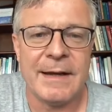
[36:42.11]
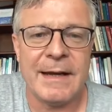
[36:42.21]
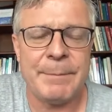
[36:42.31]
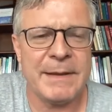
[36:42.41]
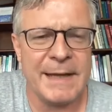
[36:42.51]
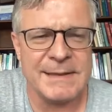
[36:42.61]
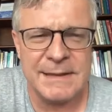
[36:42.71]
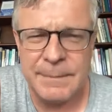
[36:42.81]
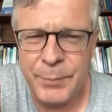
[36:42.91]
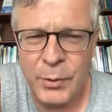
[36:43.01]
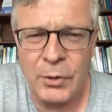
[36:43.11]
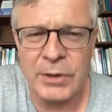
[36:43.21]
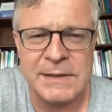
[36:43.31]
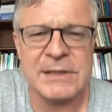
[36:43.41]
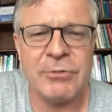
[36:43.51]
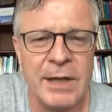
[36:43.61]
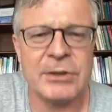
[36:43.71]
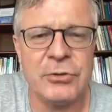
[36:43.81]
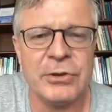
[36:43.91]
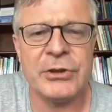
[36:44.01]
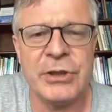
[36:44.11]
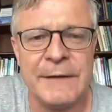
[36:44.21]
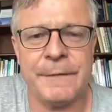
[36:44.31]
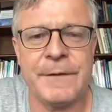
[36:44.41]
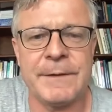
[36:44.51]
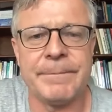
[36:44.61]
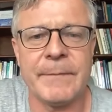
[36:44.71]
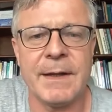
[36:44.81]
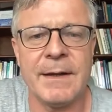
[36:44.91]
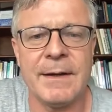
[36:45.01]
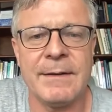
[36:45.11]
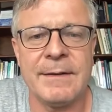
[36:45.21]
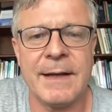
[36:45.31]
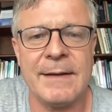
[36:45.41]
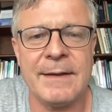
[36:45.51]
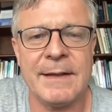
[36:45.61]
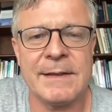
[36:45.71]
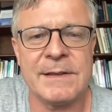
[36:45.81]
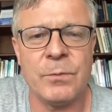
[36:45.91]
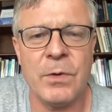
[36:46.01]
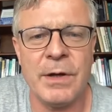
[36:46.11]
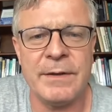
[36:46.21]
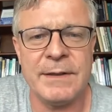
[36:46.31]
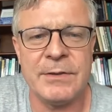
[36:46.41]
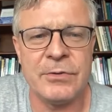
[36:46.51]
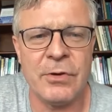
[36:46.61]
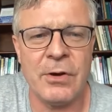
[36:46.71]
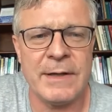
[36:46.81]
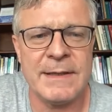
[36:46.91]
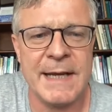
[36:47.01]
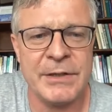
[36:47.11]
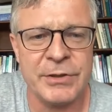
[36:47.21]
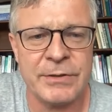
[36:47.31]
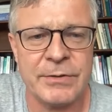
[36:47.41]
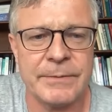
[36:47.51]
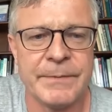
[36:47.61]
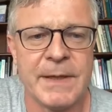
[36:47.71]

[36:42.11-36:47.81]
but that's an important structural shift that I think is worthy to draw attention to.